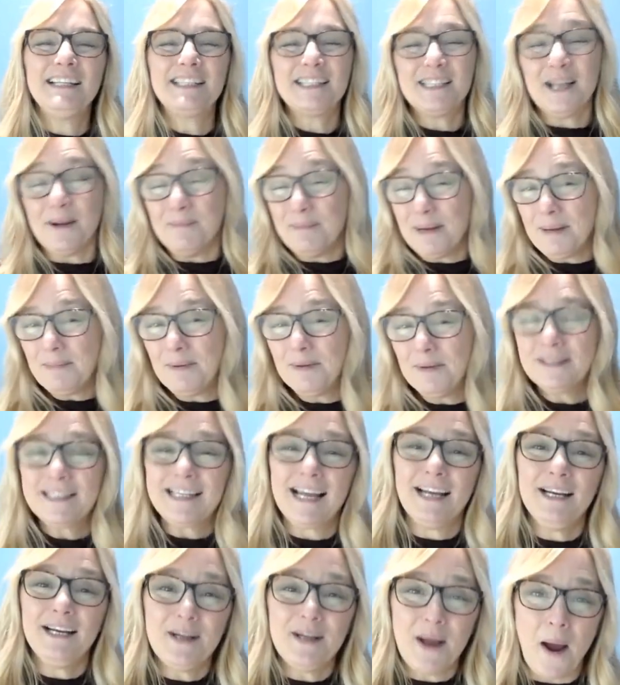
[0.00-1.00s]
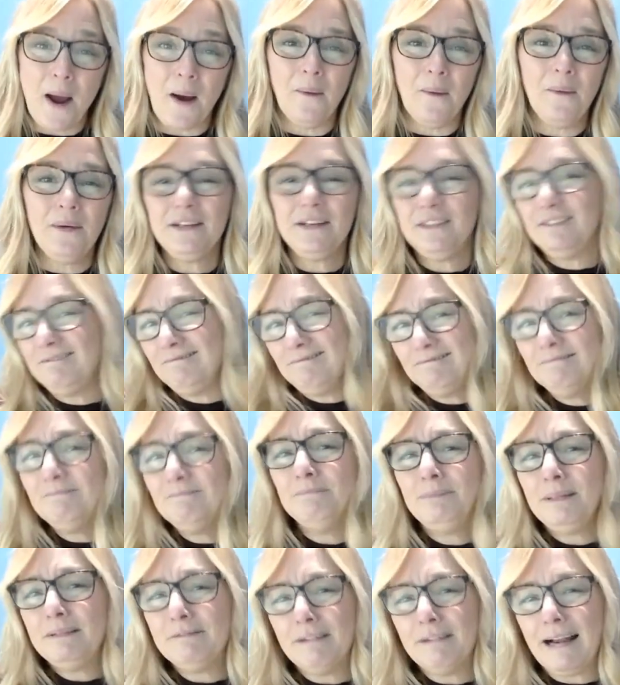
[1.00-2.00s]
Some people say no, and
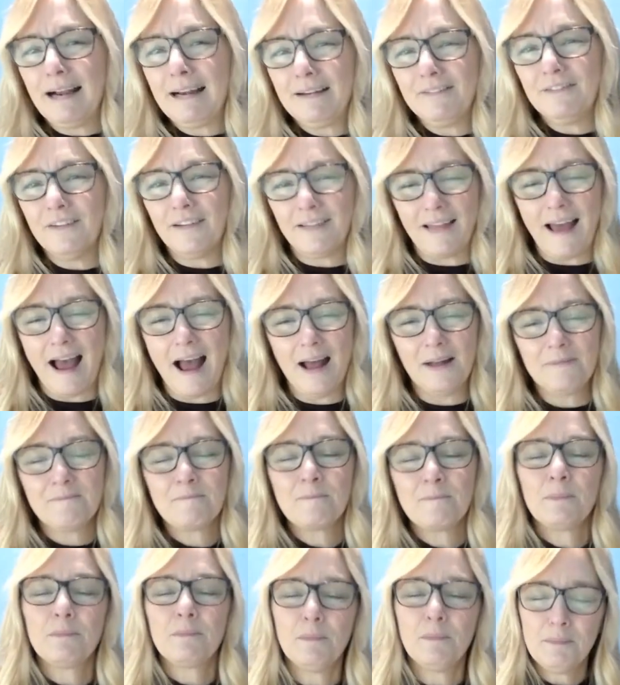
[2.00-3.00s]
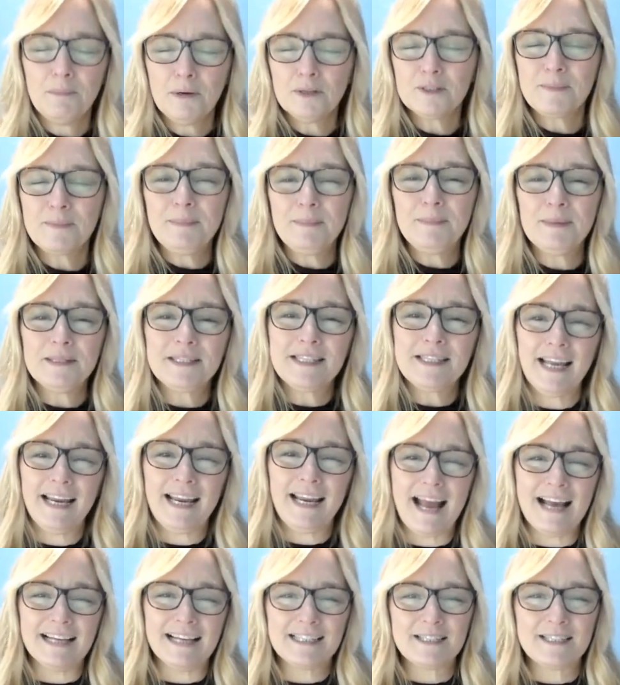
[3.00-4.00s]
be ready for that. Most people say
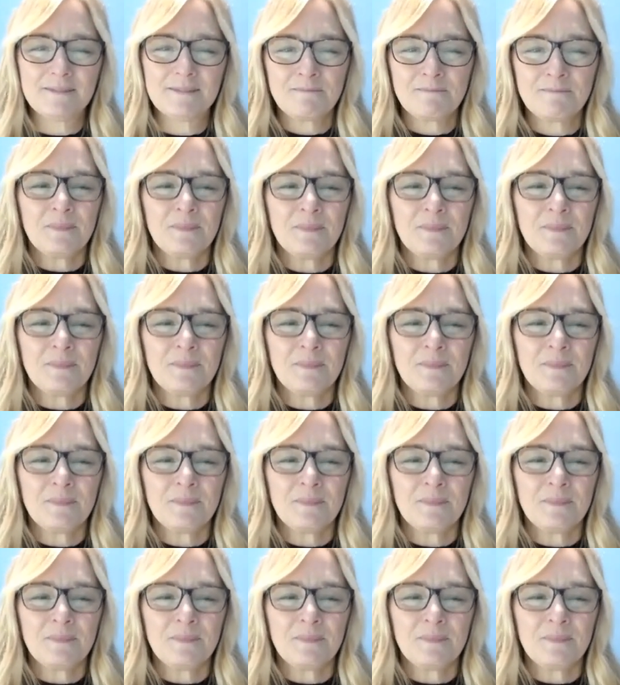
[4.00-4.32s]
yes.